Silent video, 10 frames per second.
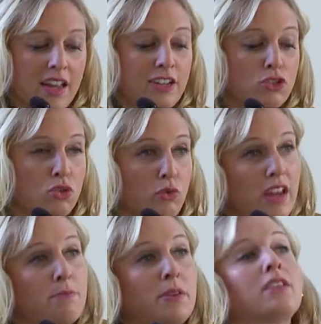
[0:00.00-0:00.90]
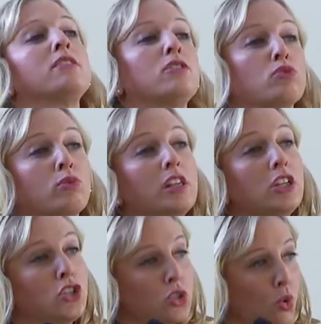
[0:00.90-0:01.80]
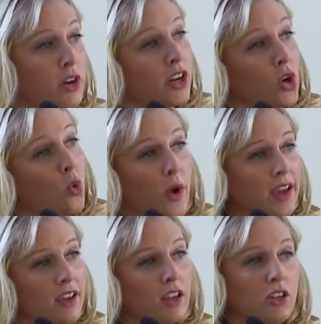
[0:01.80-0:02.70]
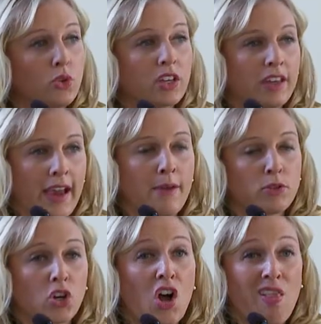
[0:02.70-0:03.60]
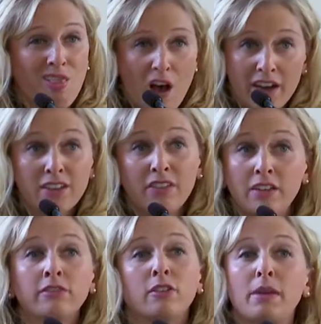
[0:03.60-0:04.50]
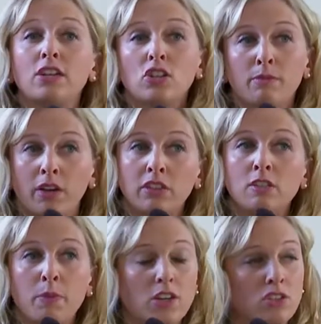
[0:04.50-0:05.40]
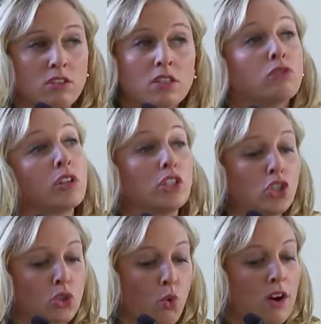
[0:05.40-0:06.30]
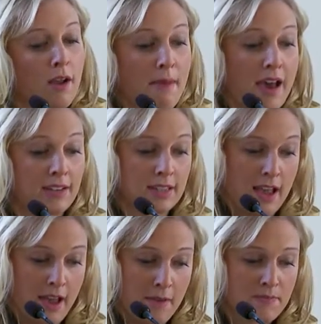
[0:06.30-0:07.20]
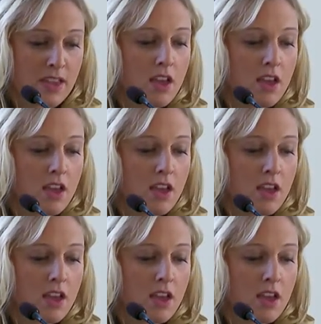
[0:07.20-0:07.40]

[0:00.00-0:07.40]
and it's great because it's really short and quick, and you can capture a lot of information about these patients in a really short amount of time.